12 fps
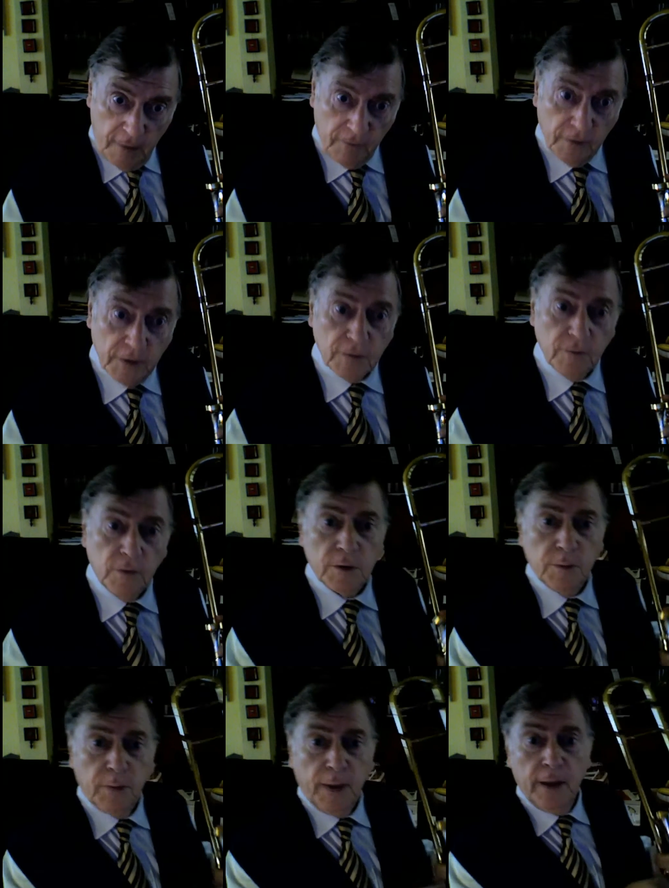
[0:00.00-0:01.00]
first of all to
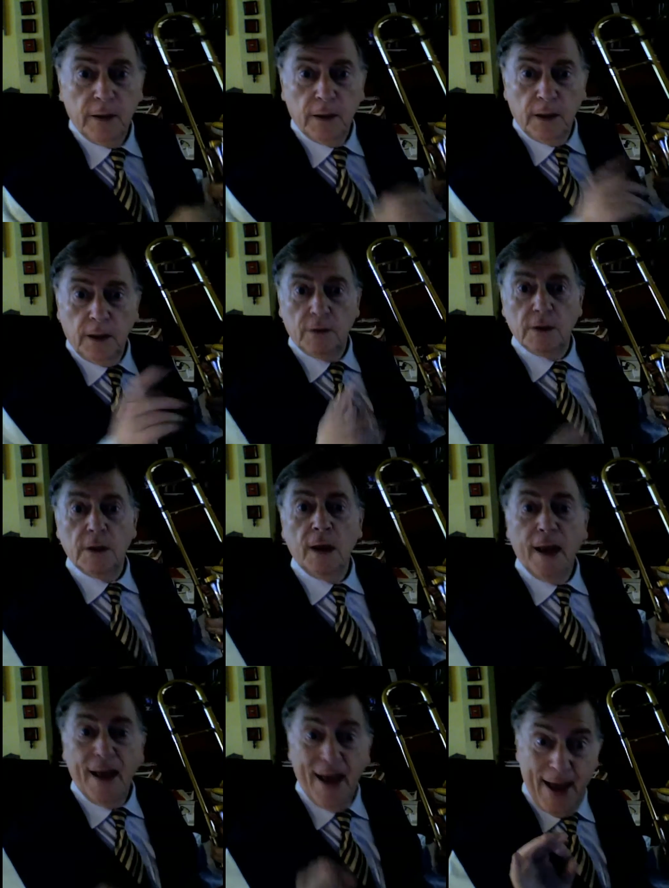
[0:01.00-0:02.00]
play the note
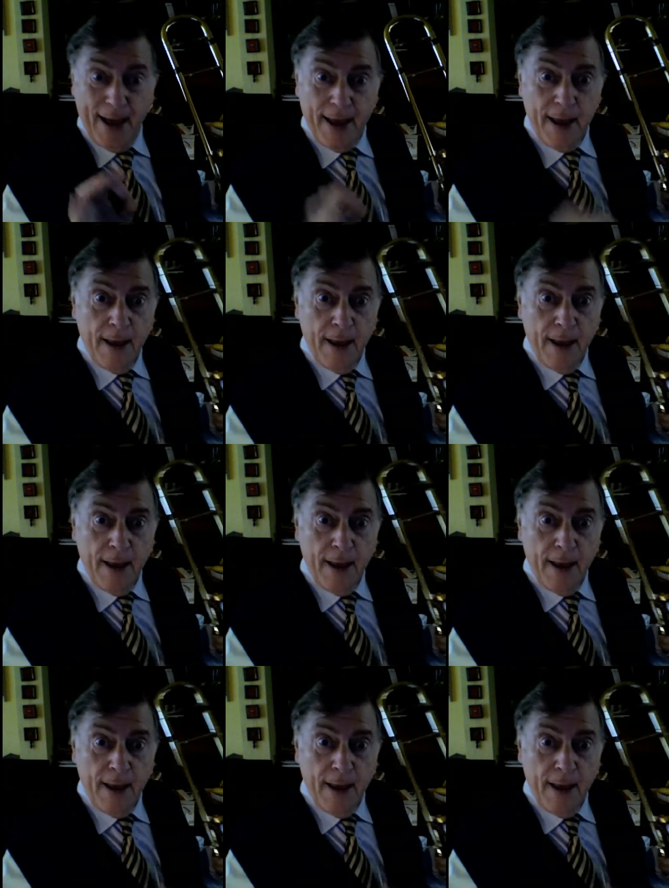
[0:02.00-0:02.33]
A.